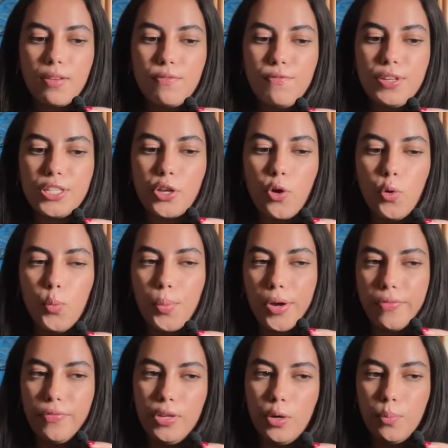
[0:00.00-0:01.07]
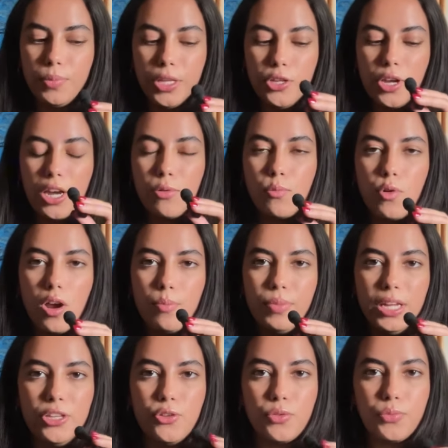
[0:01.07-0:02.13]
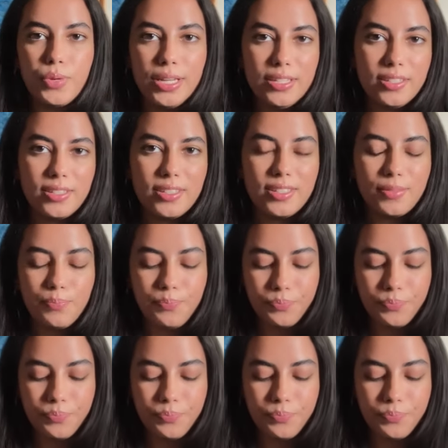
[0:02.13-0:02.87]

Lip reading: physical perfume that you can rub in your wrists.